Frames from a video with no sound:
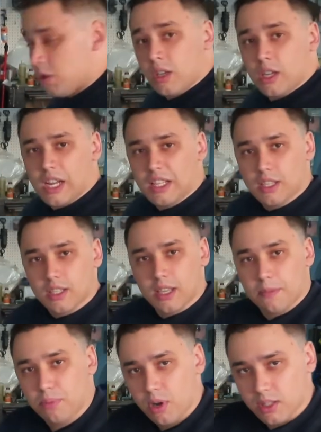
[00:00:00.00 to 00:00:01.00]
kind of the
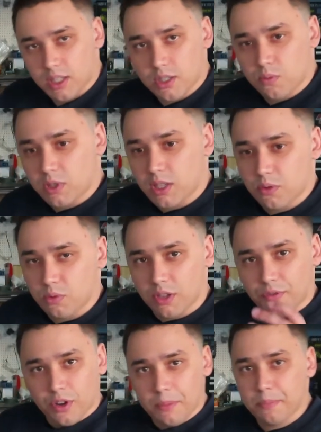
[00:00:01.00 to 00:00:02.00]
same process we did with
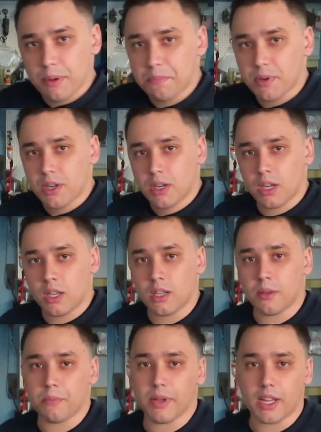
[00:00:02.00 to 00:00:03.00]
the front bumper,
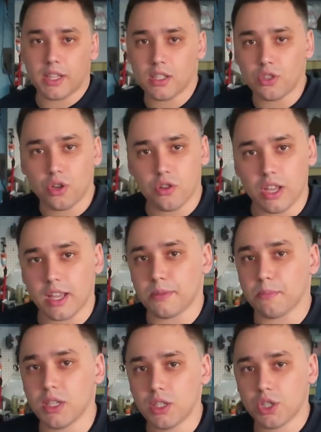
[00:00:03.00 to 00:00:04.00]
but I didn't show you
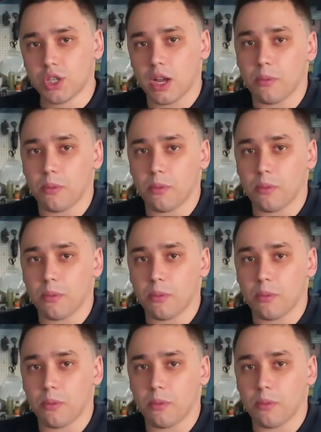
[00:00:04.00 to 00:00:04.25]
guys much.